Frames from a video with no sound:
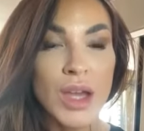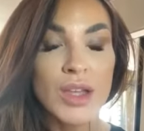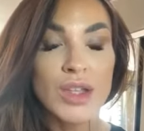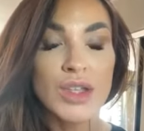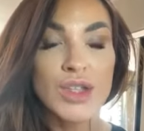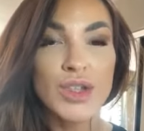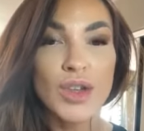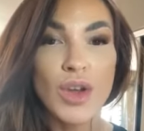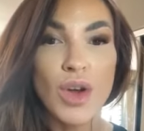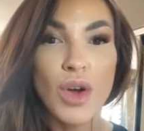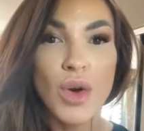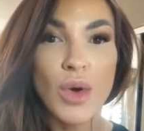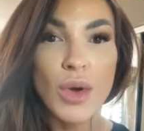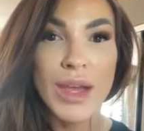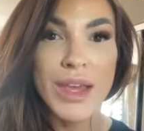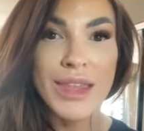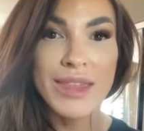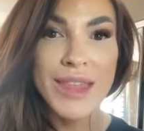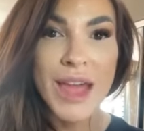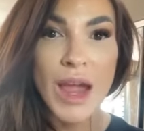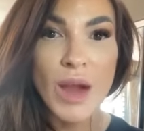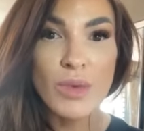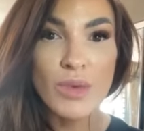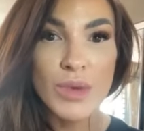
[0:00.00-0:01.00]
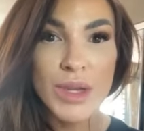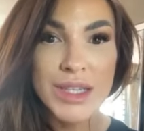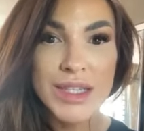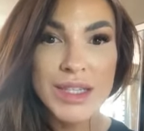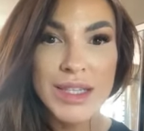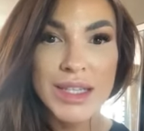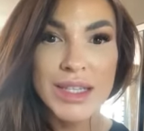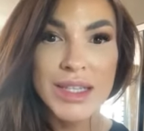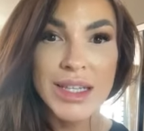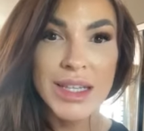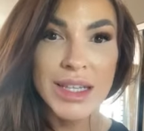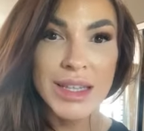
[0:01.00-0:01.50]
So in that
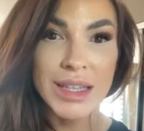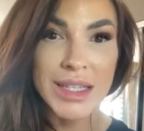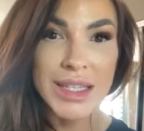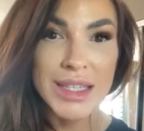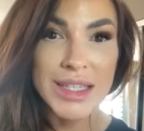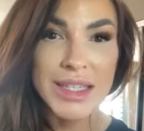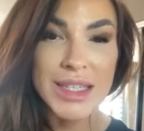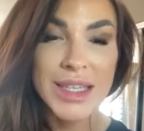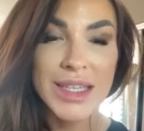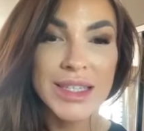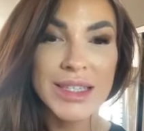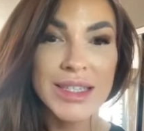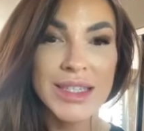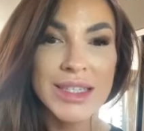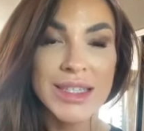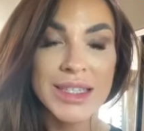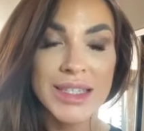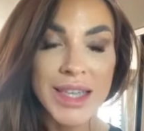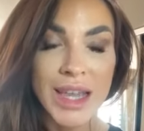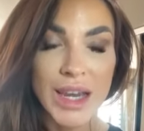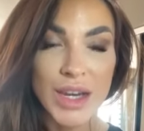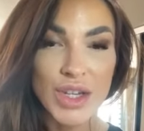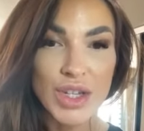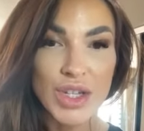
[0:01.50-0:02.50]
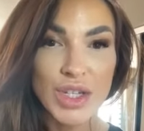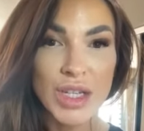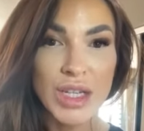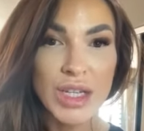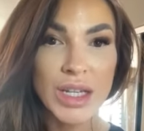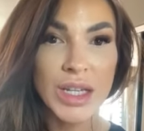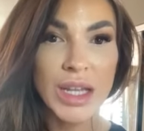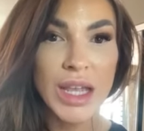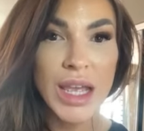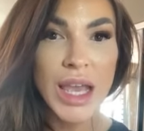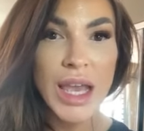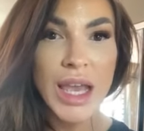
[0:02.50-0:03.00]
reason to listen
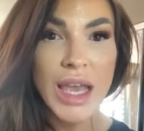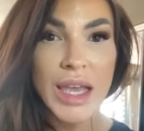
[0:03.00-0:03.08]
section